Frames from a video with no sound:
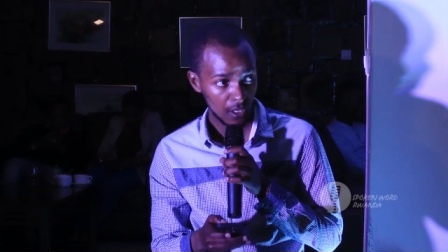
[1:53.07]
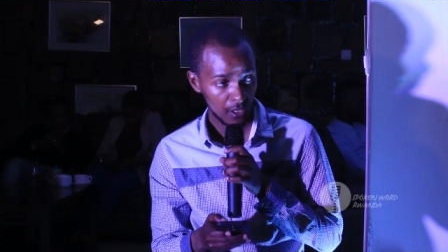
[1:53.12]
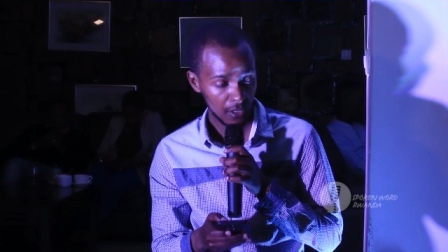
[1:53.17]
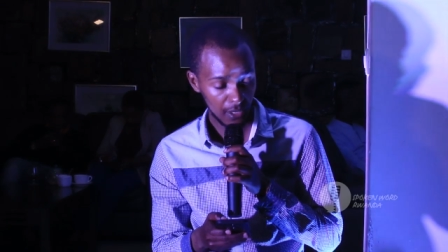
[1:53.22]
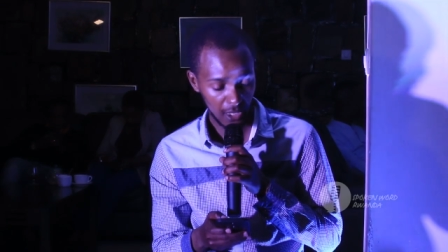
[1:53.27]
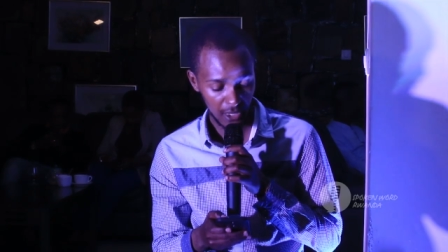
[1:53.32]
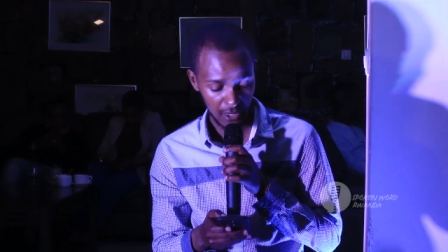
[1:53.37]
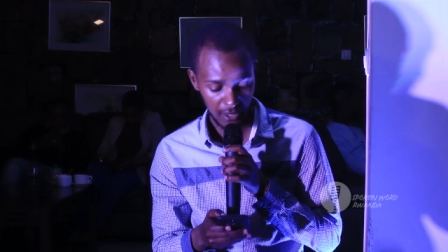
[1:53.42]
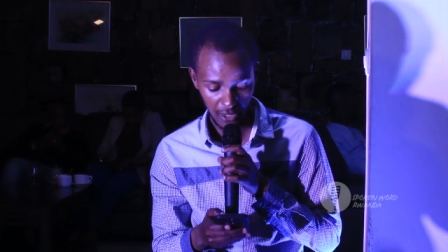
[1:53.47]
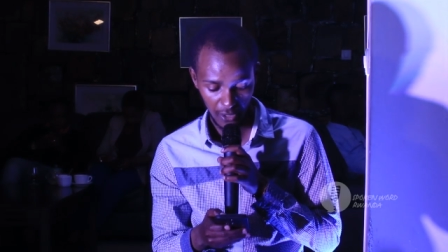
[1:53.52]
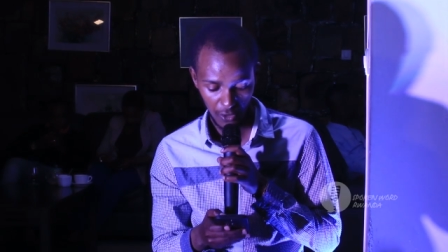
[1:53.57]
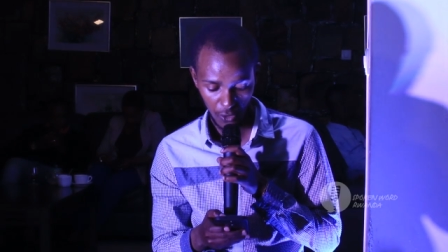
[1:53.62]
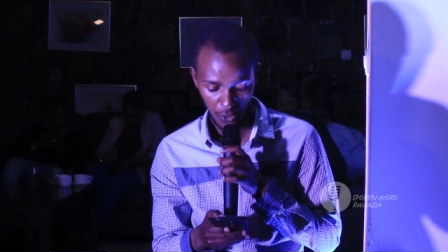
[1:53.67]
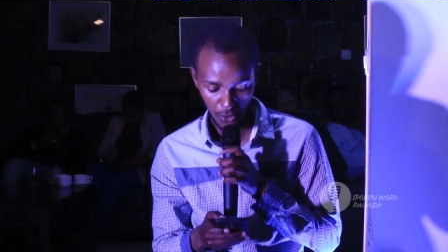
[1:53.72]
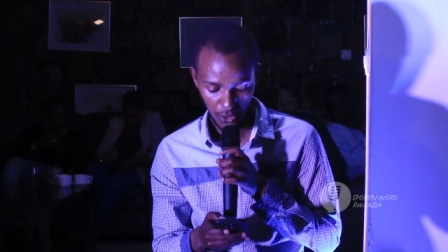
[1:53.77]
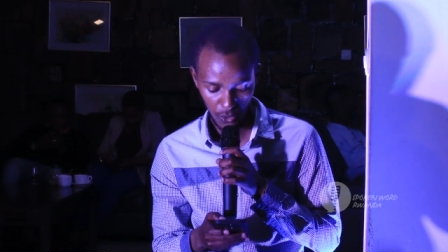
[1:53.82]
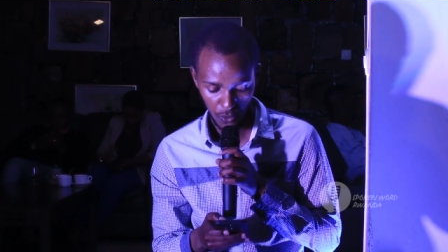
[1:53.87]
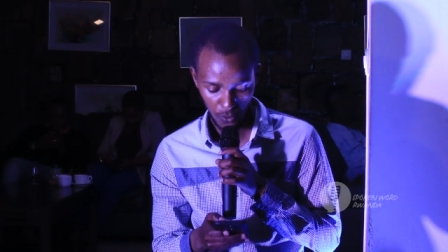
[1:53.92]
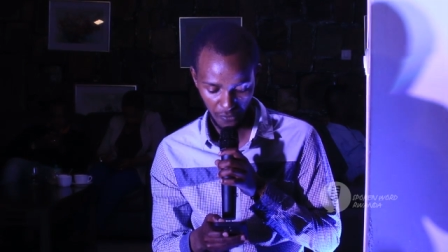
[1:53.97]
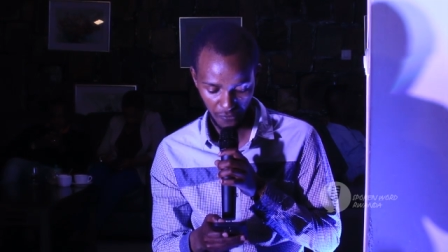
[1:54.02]
That's the
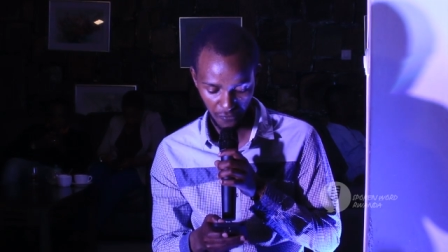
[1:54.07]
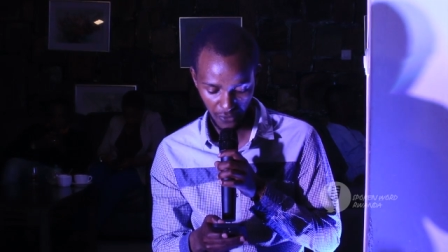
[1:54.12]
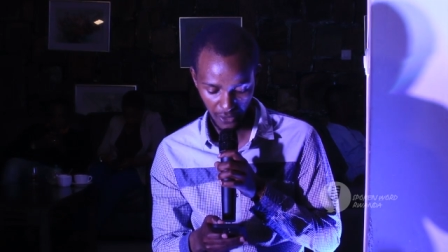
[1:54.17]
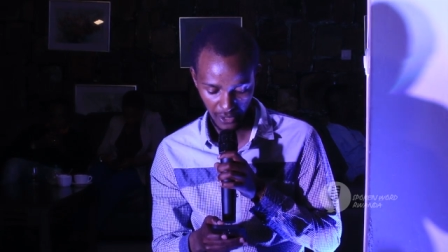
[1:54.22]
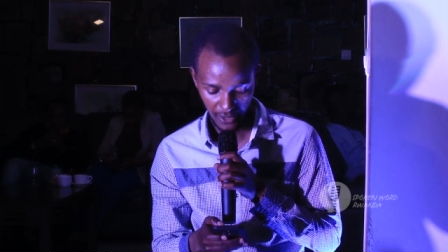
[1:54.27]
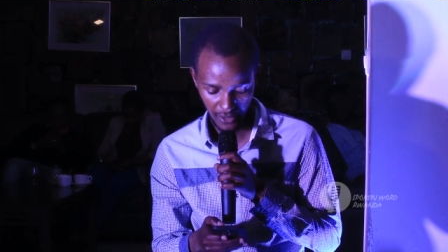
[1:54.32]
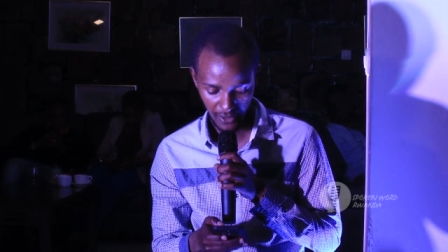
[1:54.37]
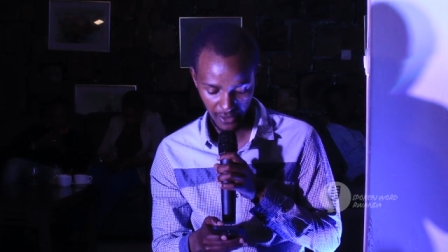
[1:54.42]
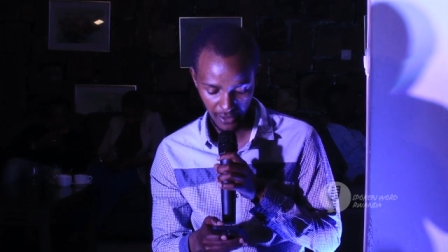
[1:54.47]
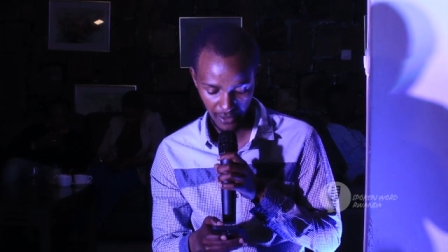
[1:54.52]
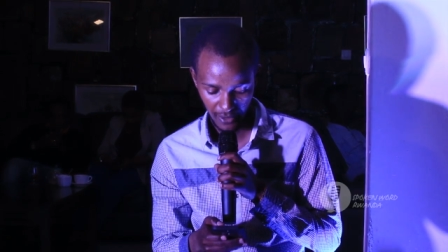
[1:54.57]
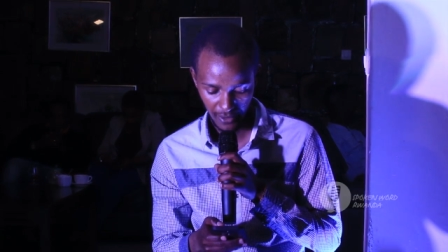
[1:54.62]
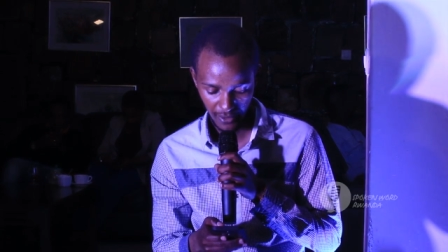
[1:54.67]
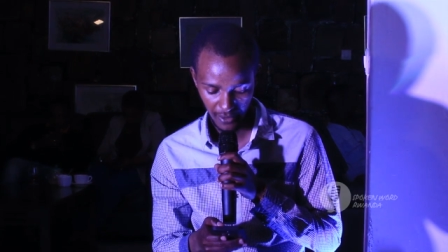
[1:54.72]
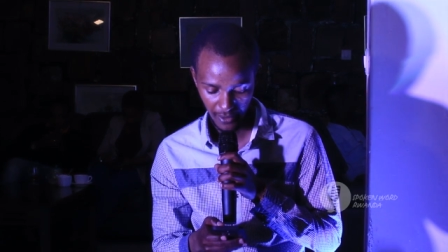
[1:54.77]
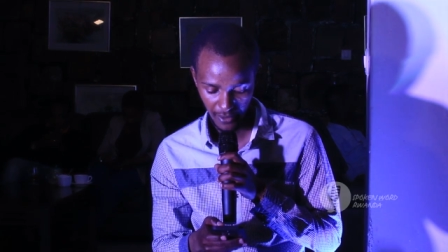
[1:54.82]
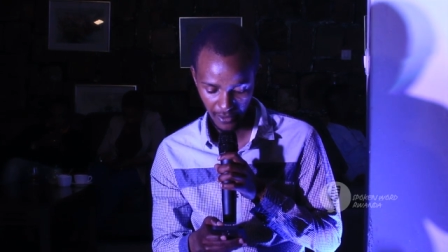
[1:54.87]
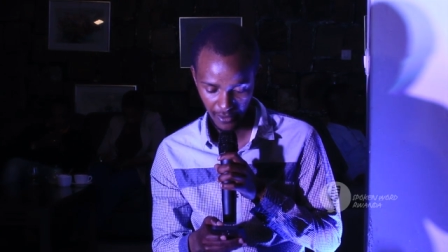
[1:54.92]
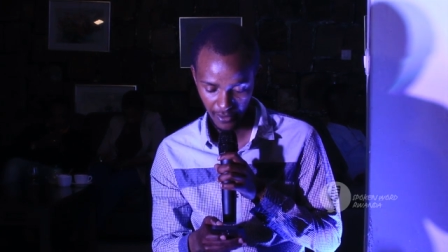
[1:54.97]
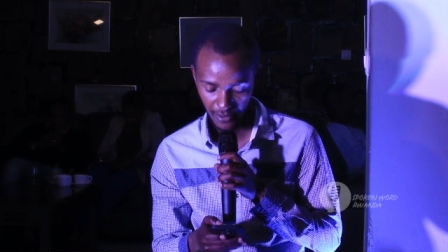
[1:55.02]
choice we face.
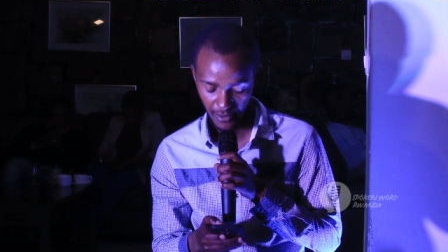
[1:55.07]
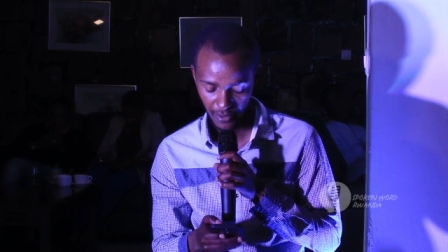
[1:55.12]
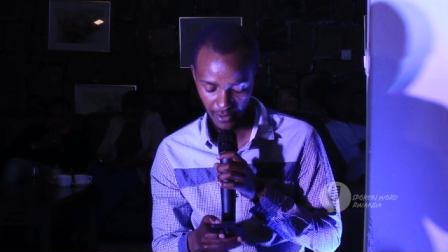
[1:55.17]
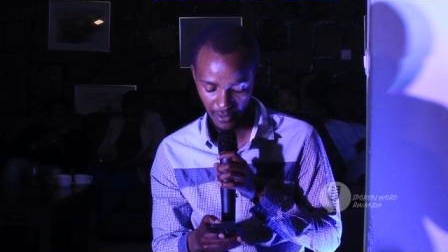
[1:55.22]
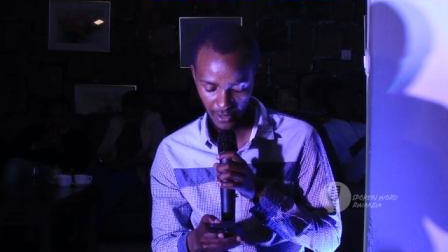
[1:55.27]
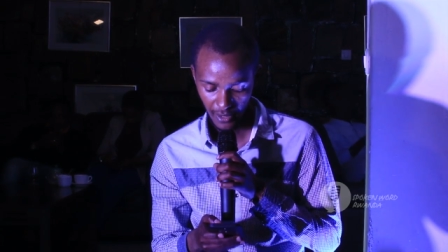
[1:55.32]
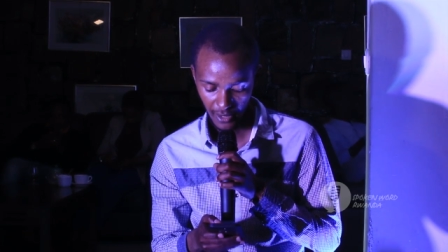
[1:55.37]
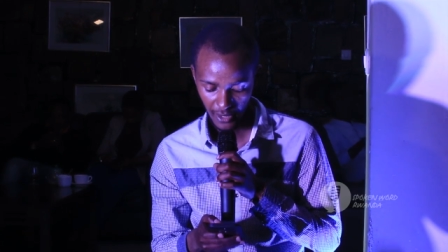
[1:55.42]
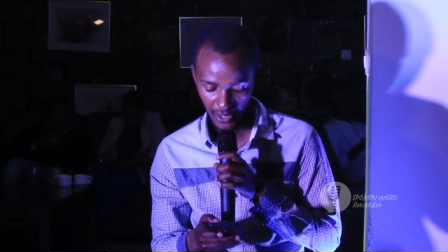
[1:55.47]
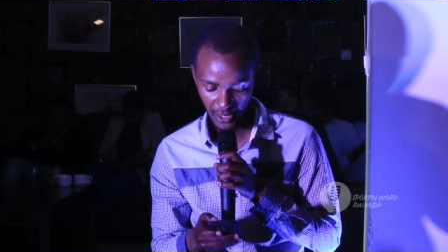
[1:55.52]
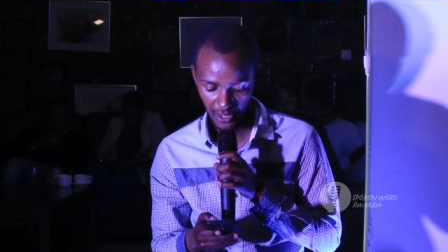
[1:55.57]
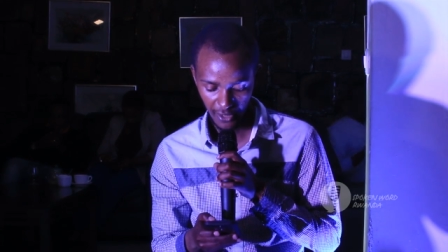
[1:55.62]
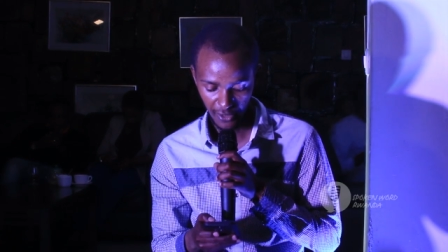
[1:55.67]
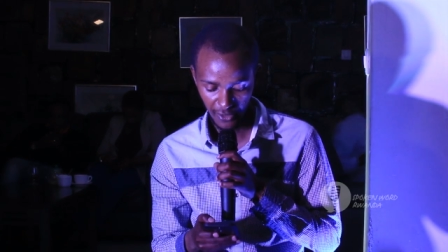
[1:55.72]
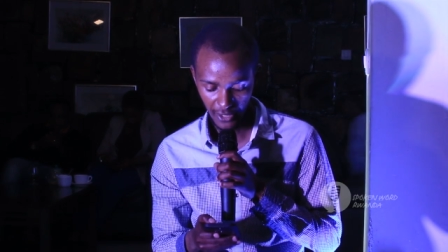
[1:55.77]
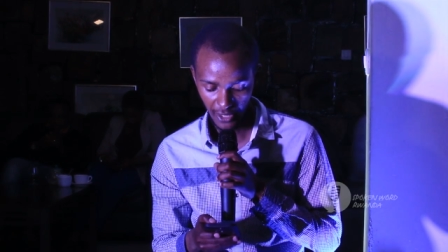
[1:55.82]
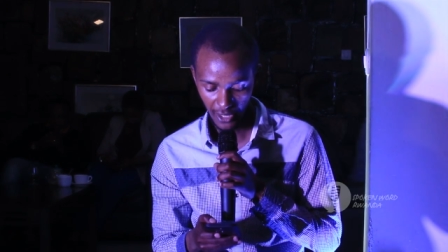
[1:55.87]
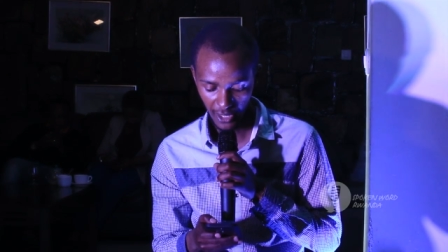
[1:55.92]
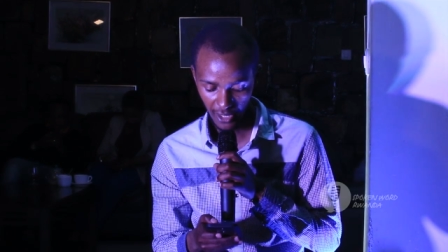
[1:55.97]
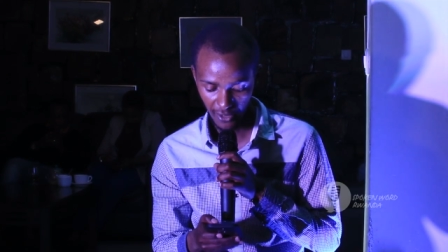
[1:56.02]
Kill
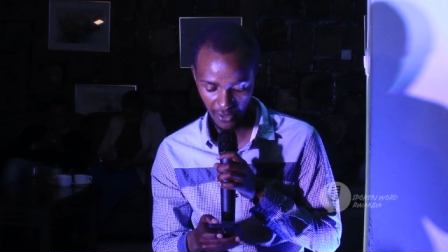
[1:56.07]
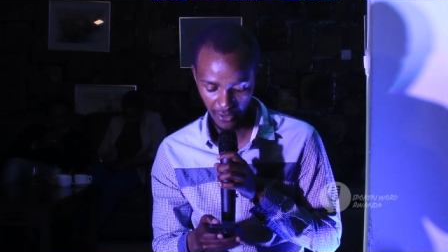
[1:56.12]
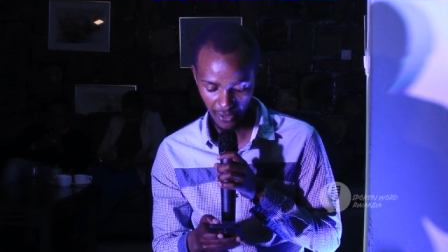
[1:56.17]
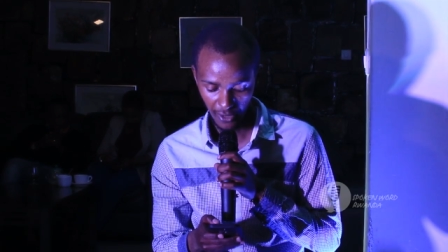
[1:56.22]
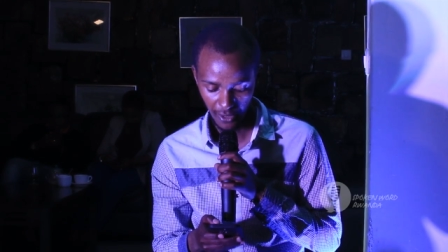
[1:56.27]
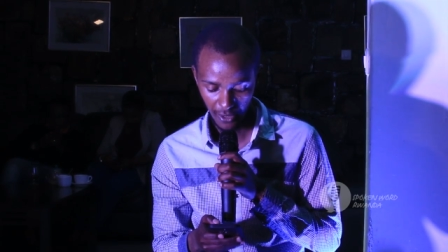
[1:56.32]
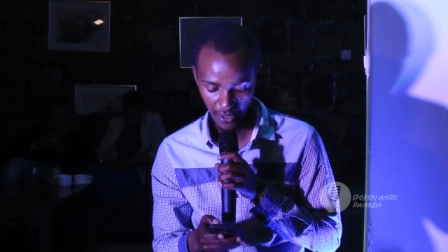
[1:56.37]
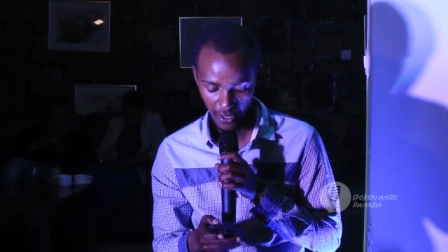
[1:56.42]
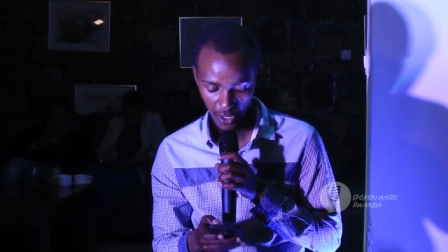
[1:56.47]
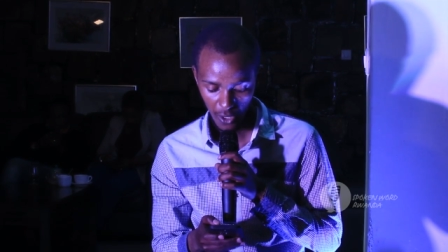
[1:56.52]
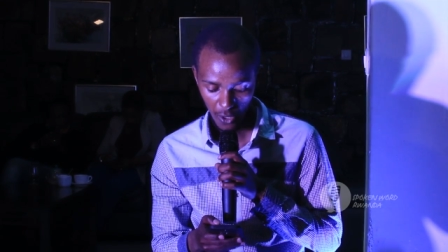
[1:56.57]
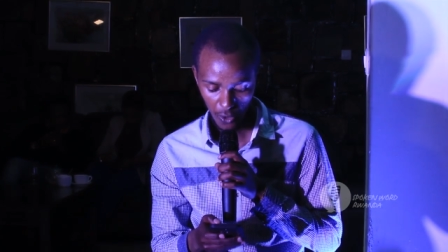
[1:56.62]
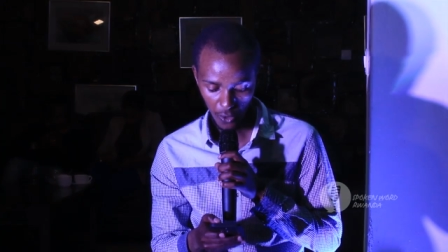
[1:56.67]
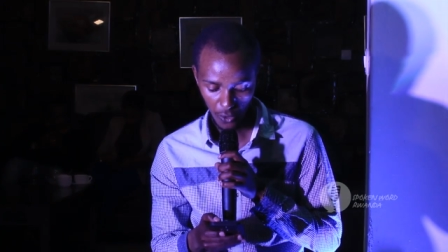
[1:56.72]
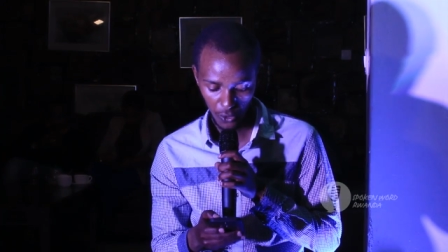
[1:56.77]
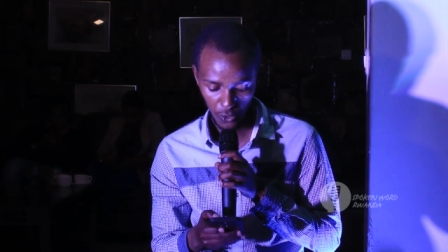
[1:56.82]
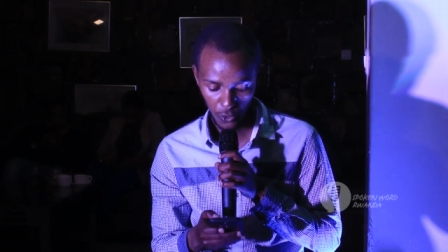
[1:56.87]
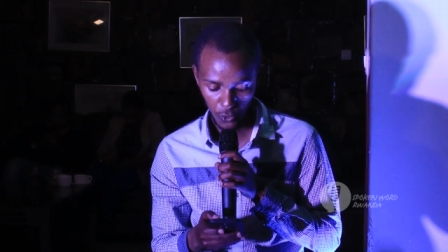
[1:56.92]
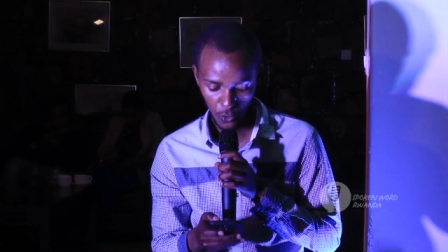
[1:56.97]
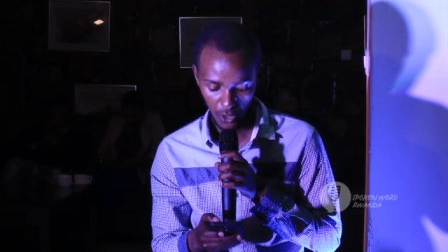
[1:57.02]
the other,
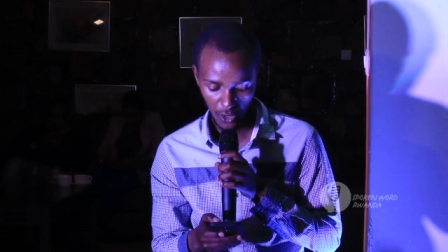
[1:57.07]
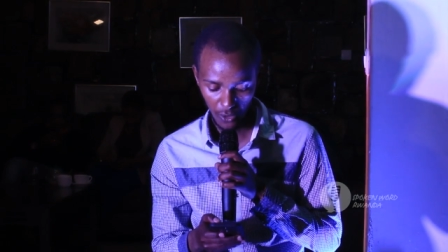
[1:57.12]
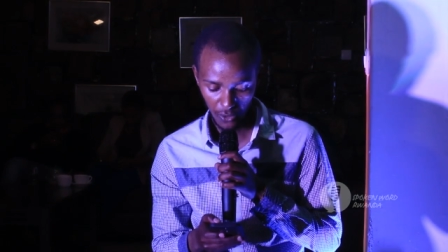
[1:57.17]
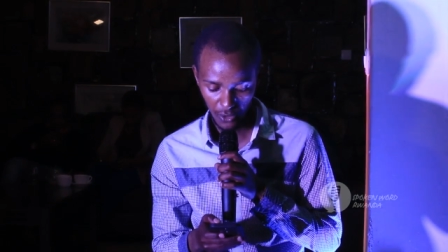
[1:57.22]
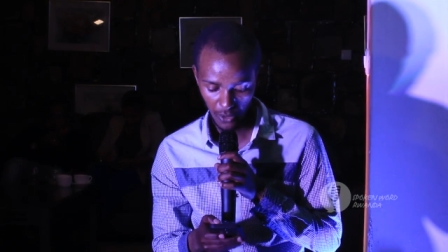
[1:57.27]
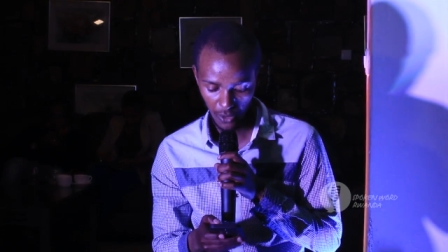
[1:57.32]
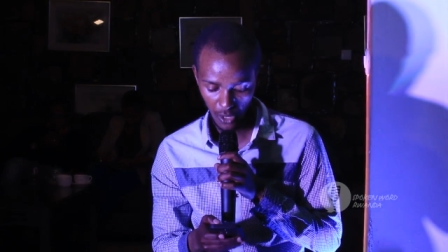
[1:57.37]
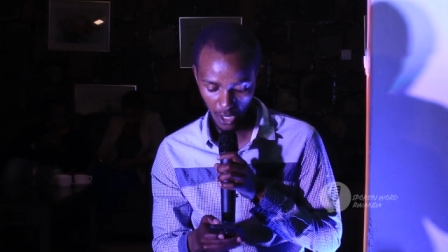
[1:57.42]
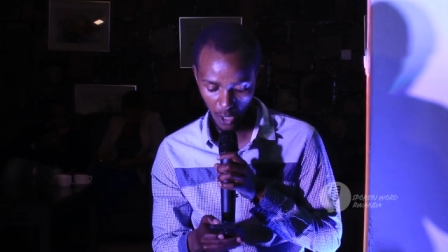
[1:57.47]
or swallow